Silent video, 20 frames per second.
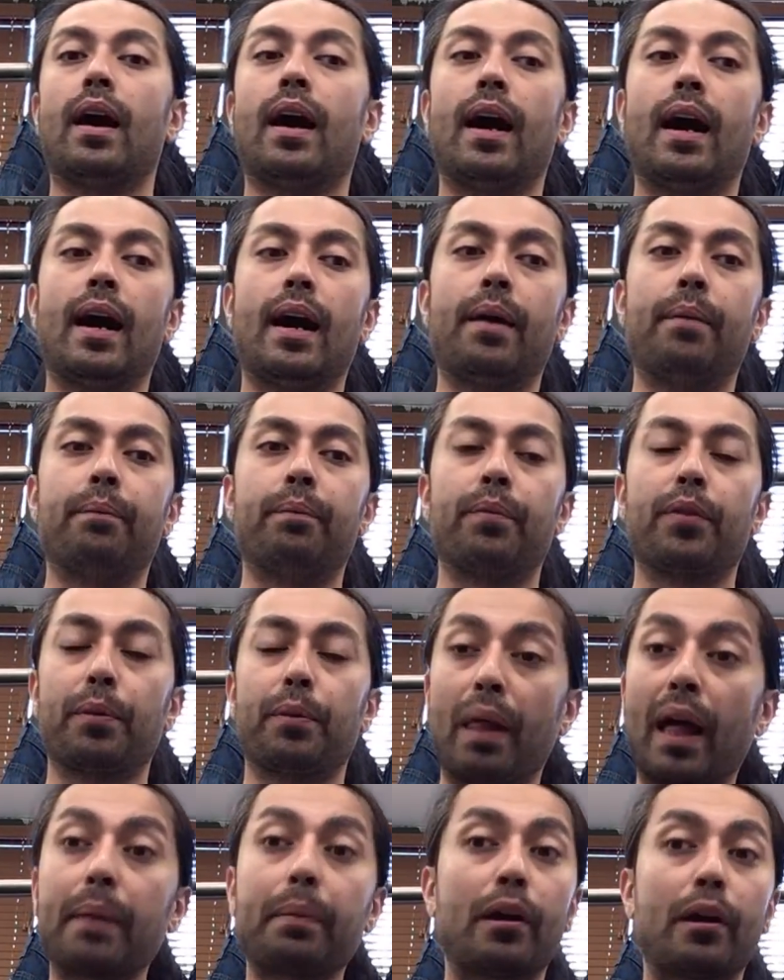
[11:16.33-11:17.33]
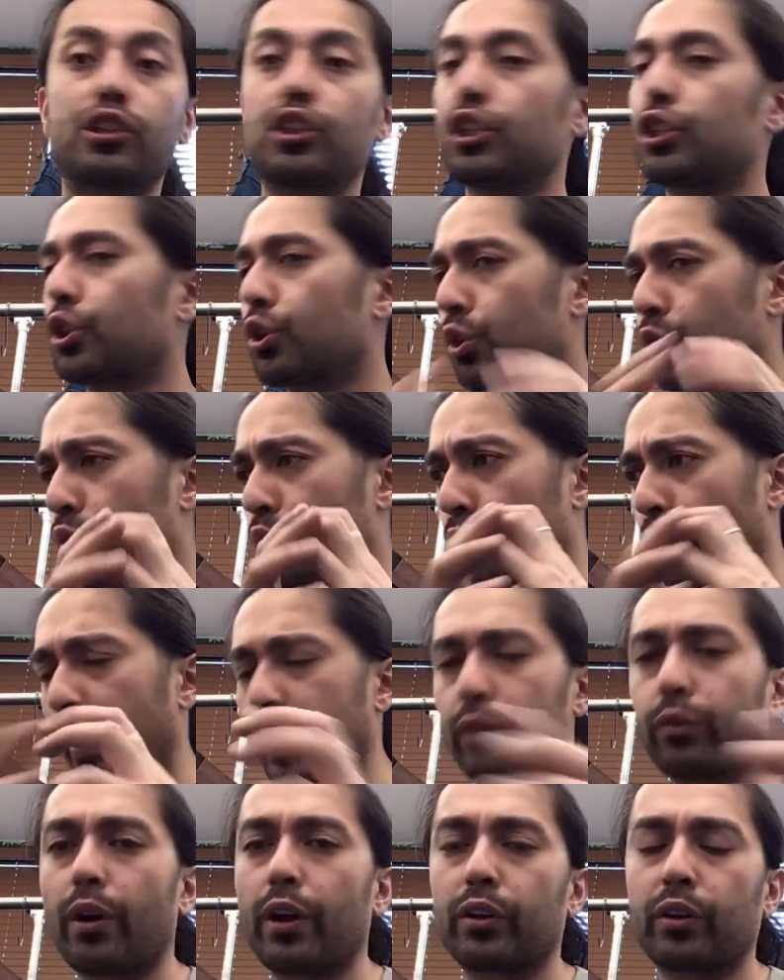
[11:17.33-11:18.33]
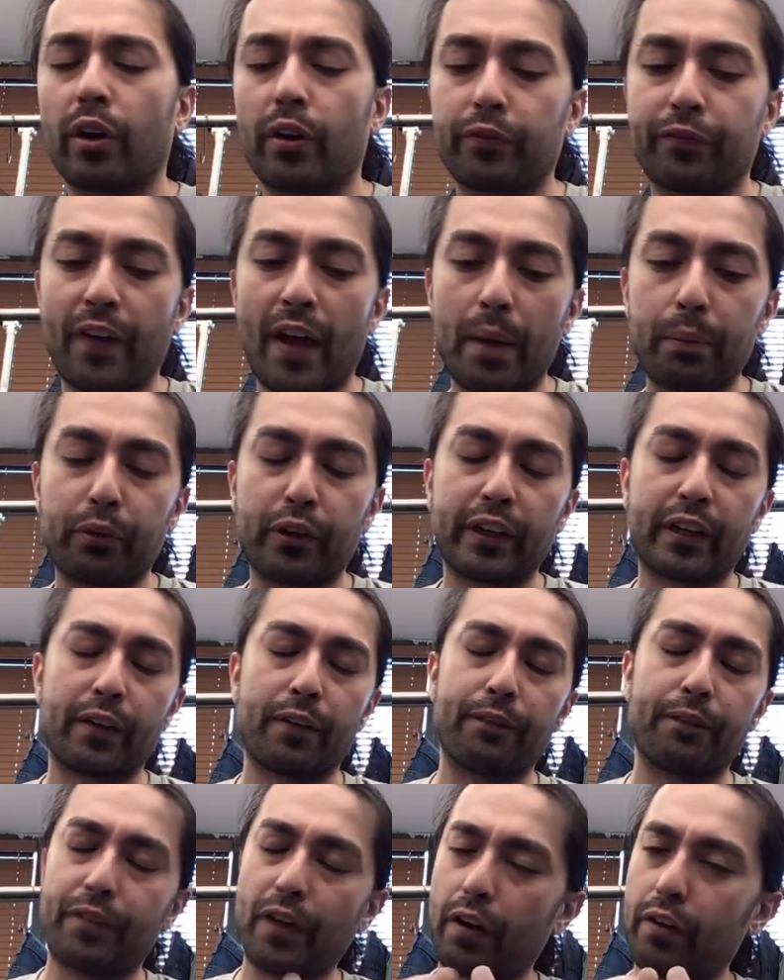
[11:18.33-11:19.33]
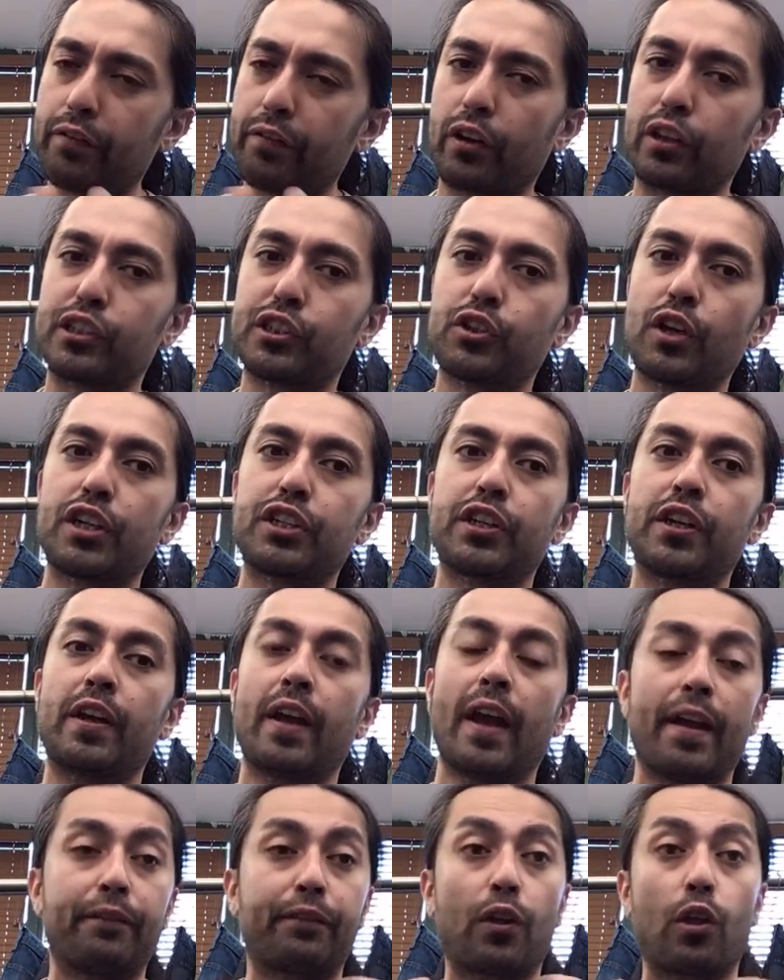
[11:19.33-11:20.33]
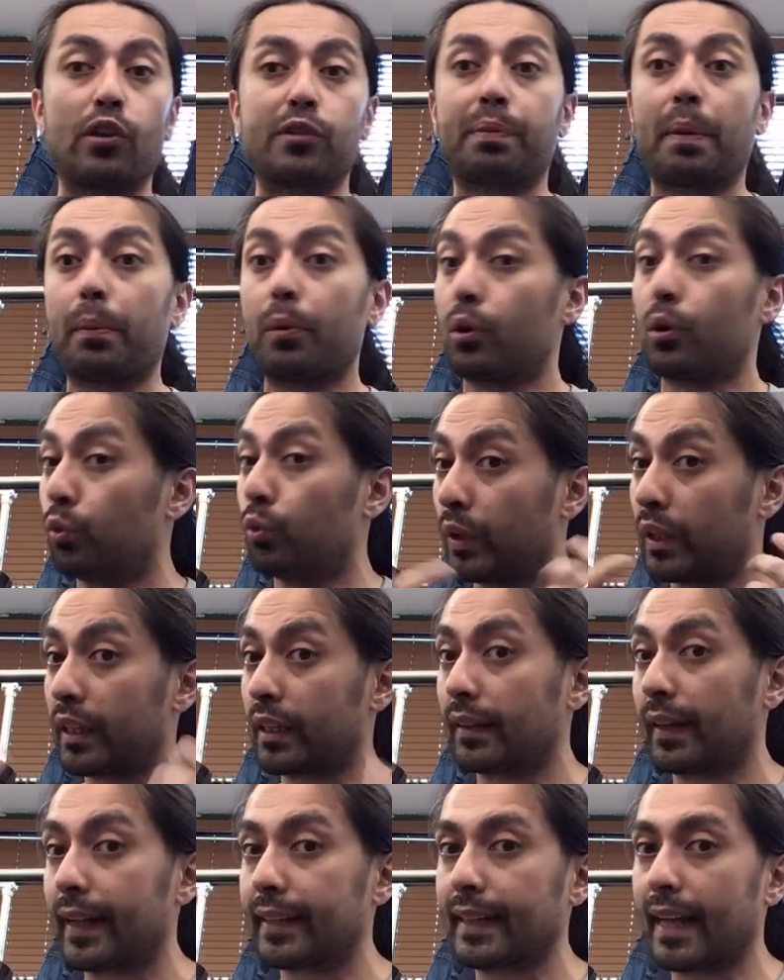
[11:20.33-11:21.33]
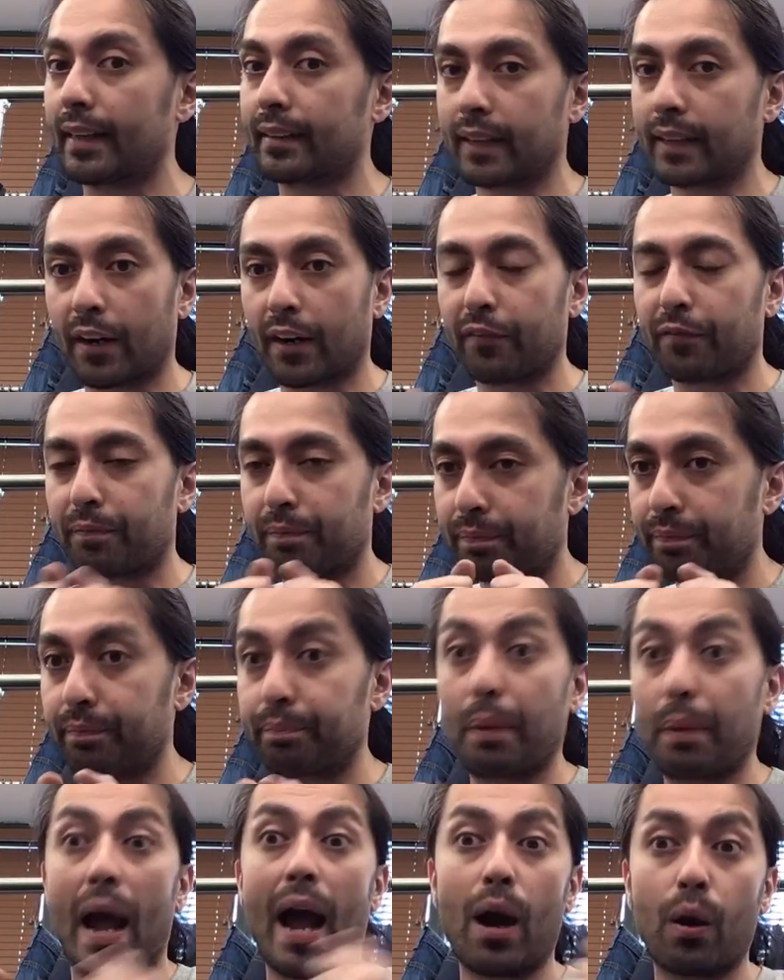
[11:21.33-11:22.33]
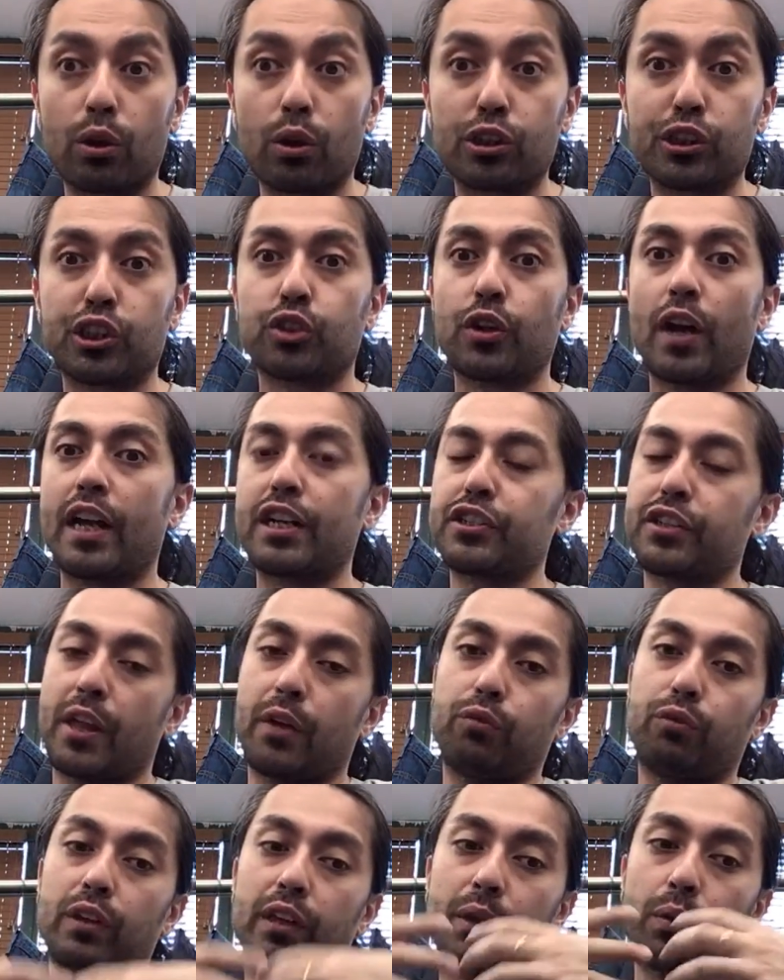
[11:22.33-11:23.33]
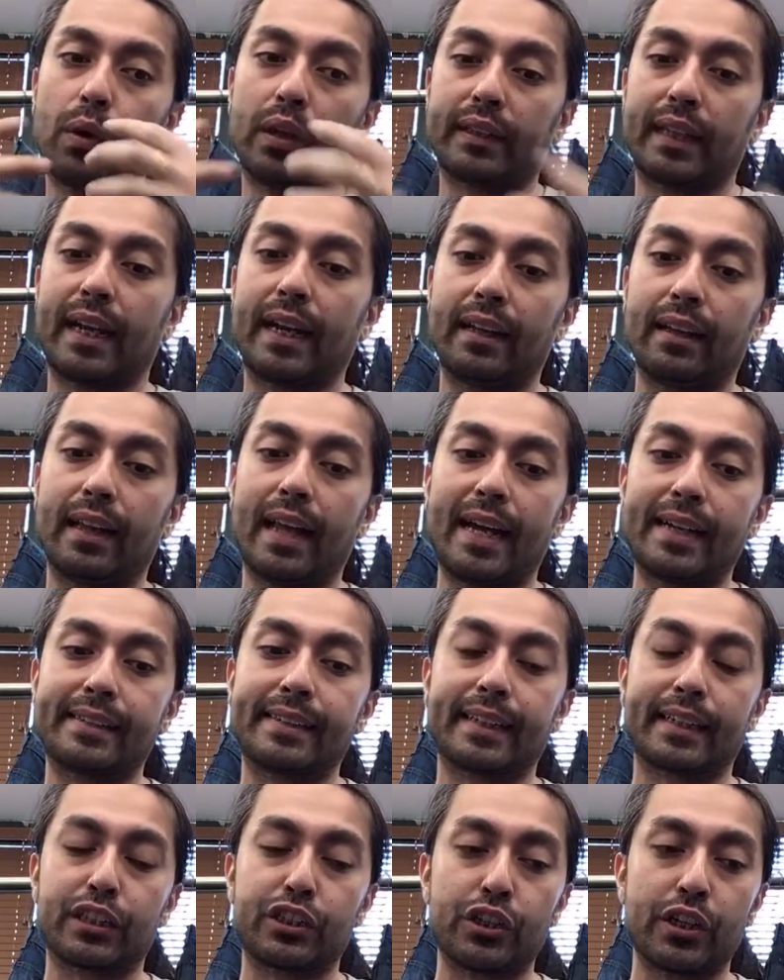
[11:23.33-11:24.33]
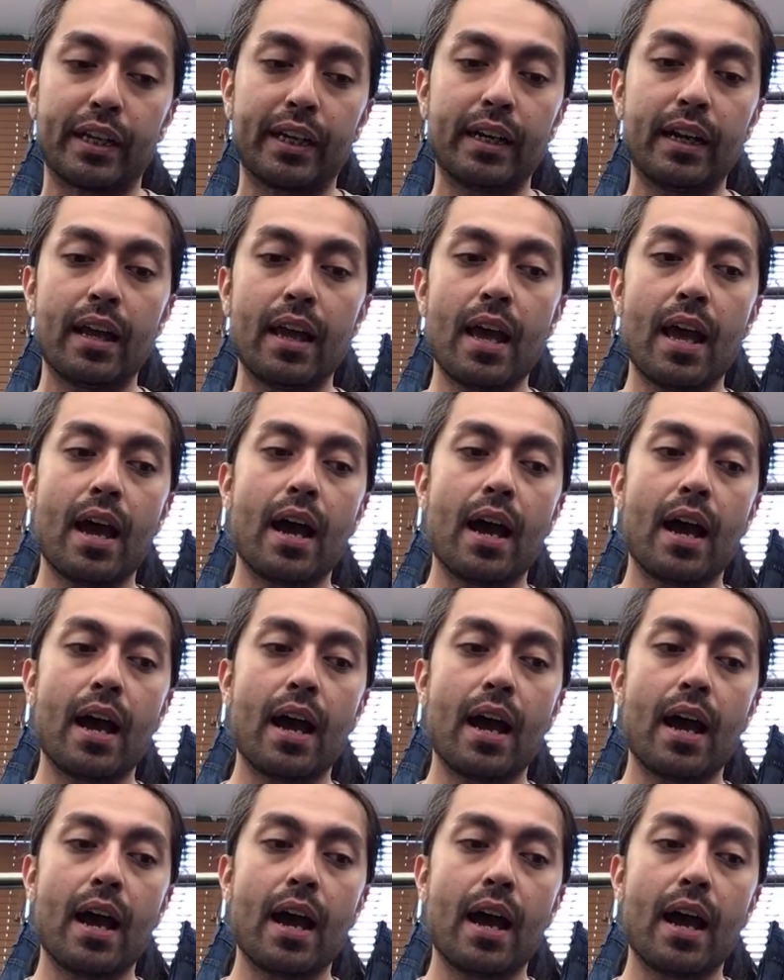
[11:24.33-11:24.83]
um, the black power stretch, great, great, great fabric, very, very stretchy. And for those people who really like that kind of power stretch, they really want that elastic jean,